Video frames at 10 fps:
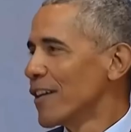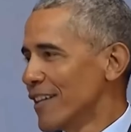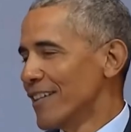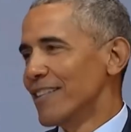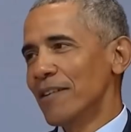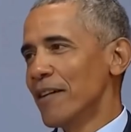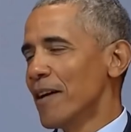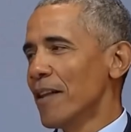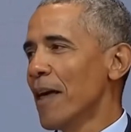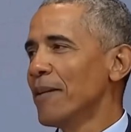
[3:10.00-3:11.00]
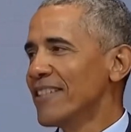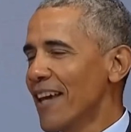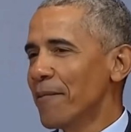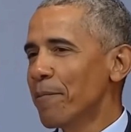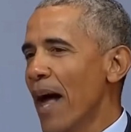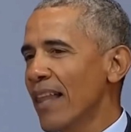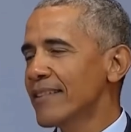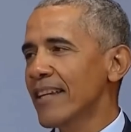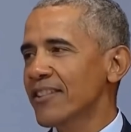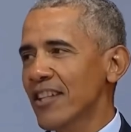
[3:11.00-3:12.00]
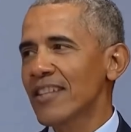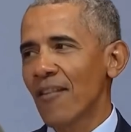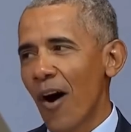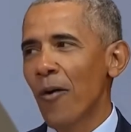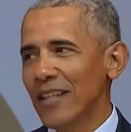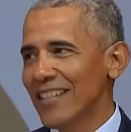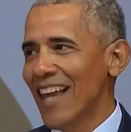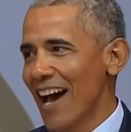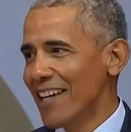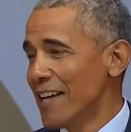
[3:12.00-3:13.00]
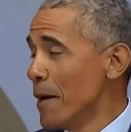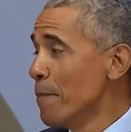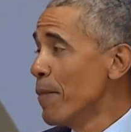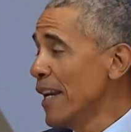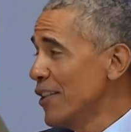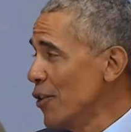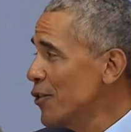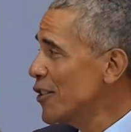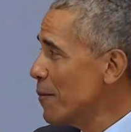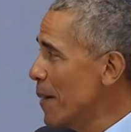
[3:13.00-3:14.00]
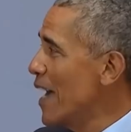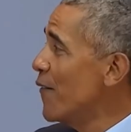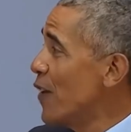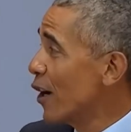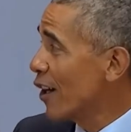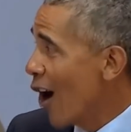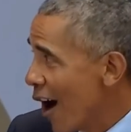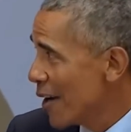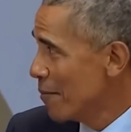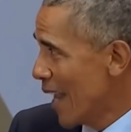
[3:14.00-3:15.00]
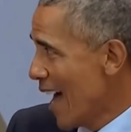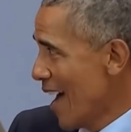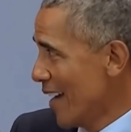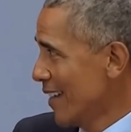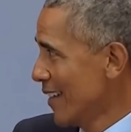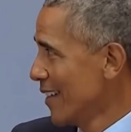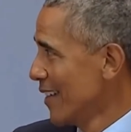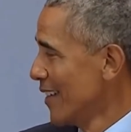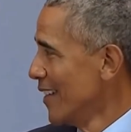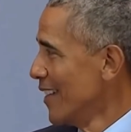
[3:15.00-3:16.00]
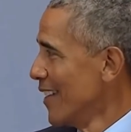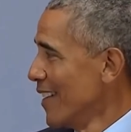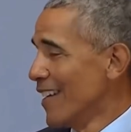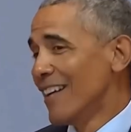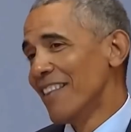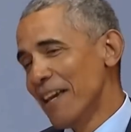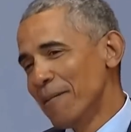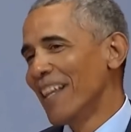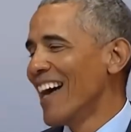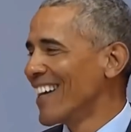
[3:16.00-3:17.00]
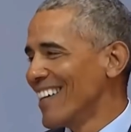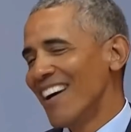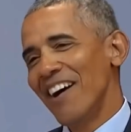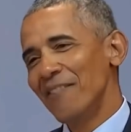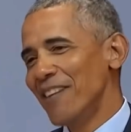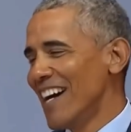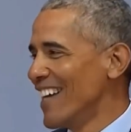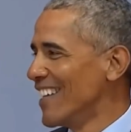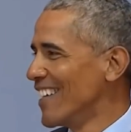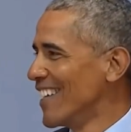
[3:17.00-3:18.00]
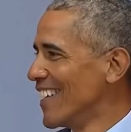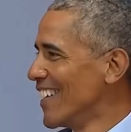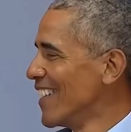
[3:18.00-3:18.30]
Look, let me say, politicians have always lied. But it used to be if you caught them lying, they'd be like, oh man.